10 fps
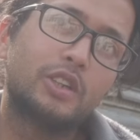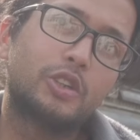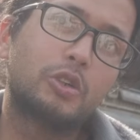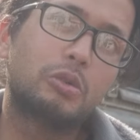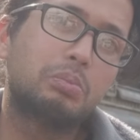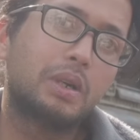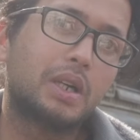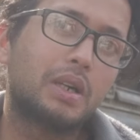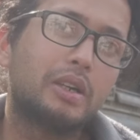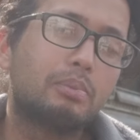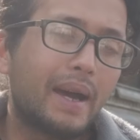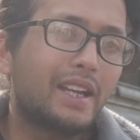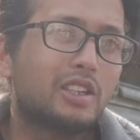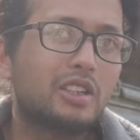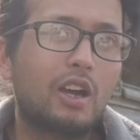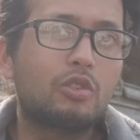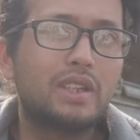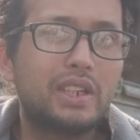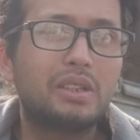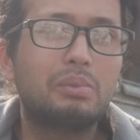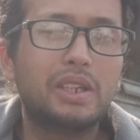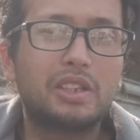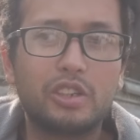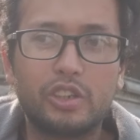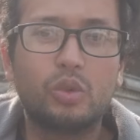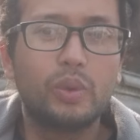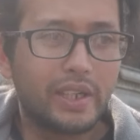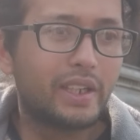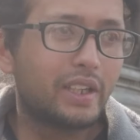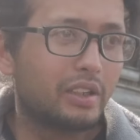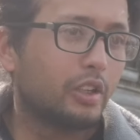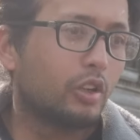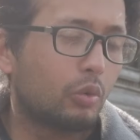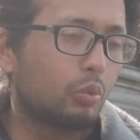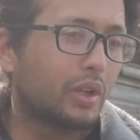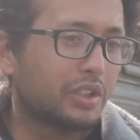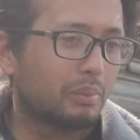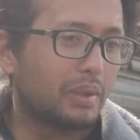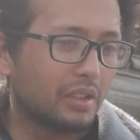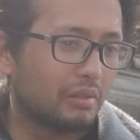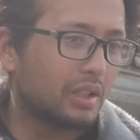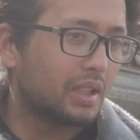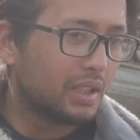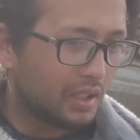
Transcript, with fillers: So uh, it might sound a little bit, you know, weird, you know, worshipping,